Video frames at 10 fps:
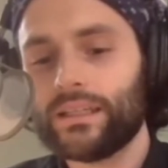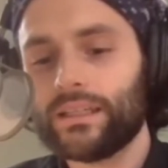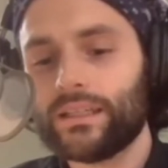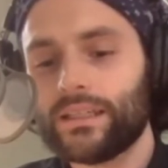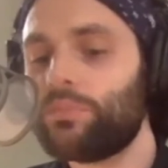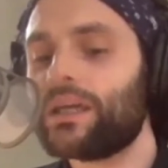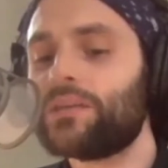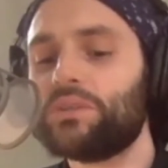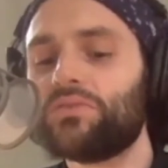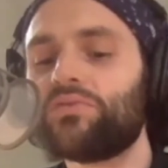He bade
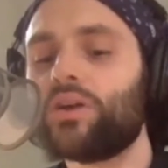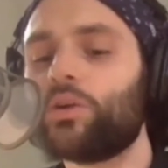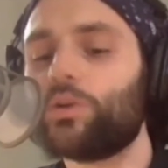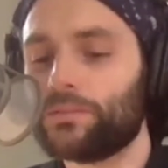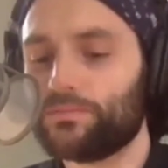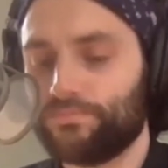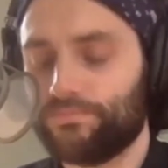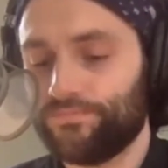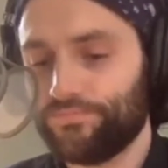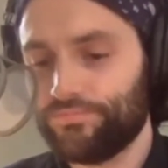me follow him.
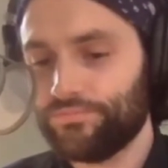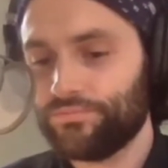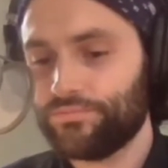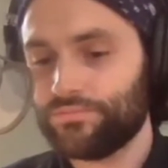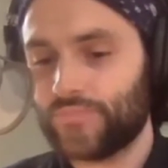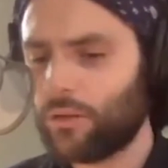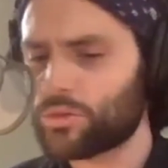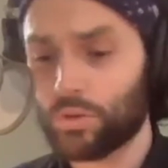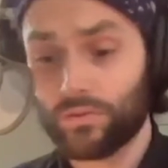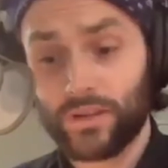I was
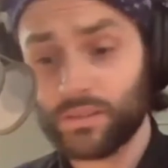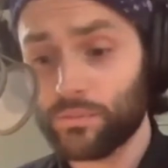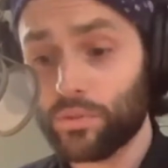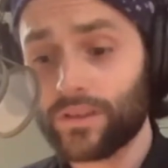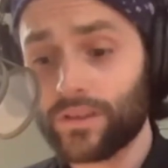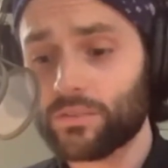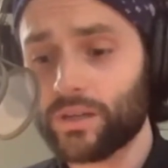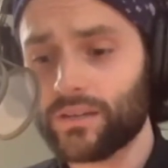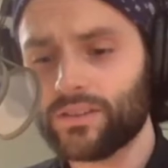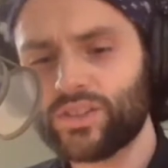profoundly impressed
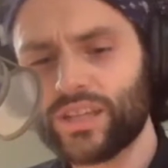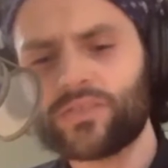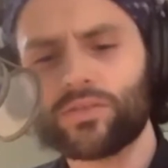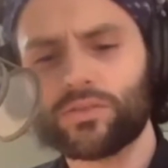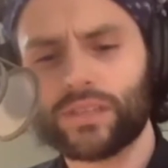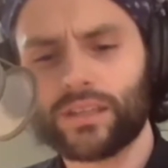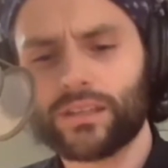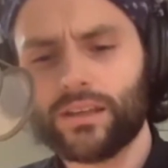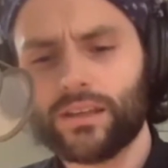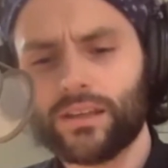by the gentle yet
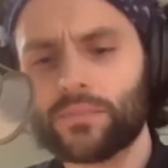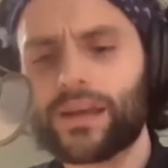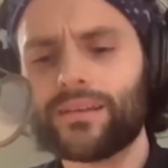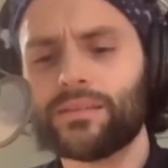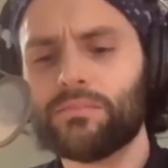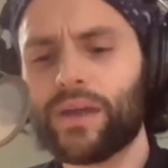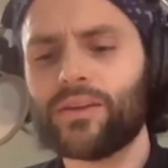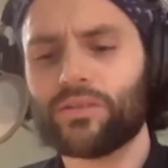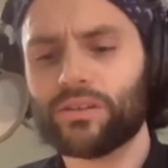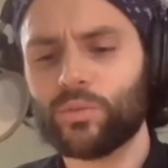compelling
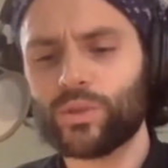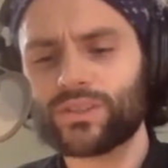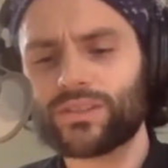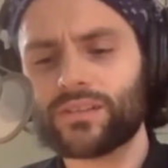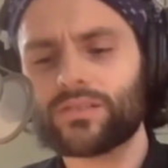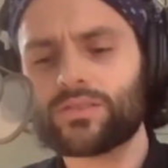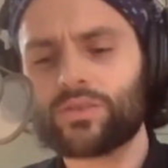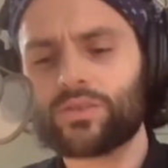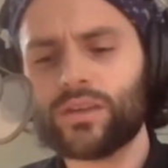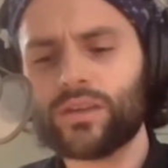manner in which that
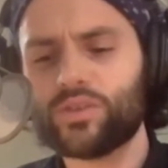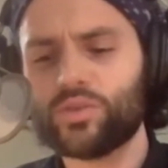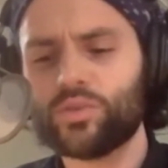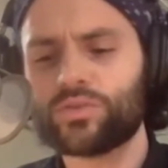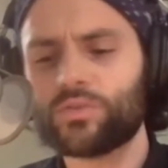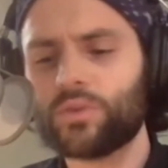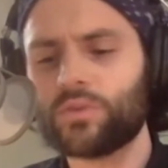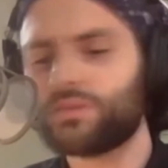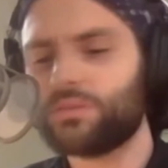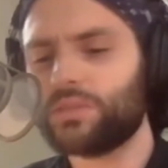strange youth spoke
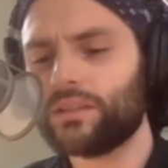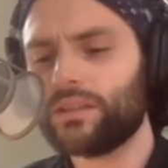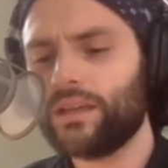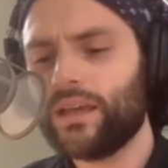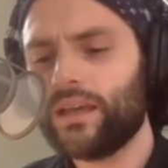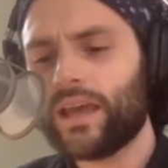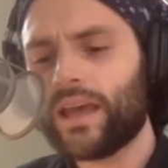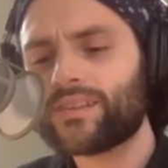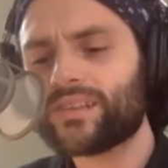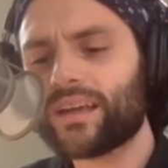to me.
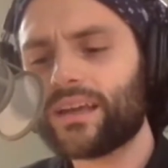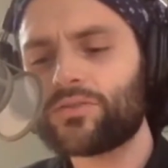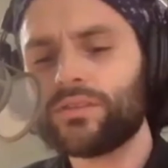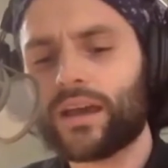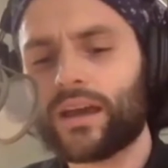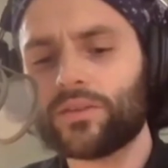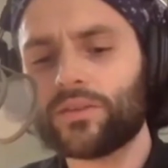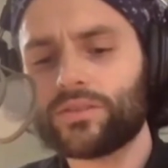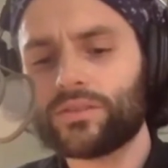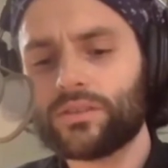As I entered the
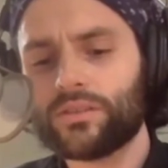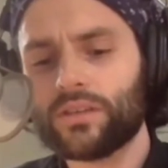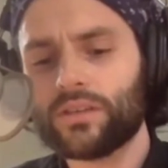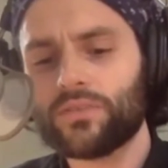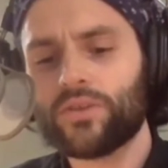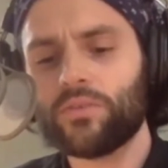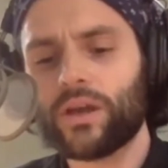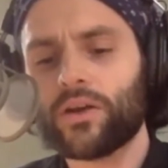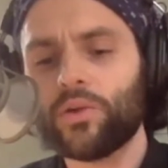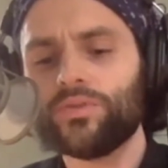house and
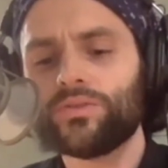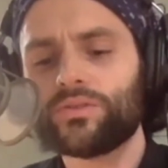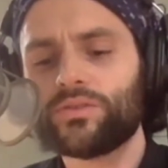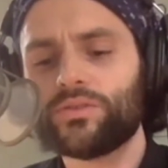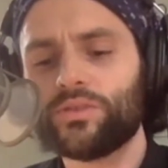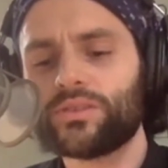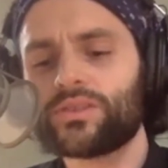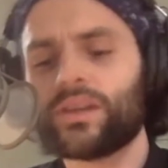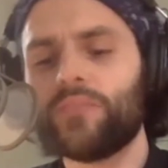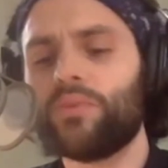followed my host to
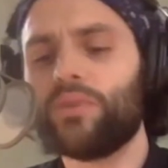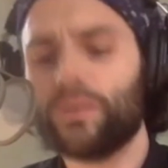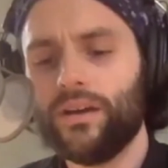his chamber,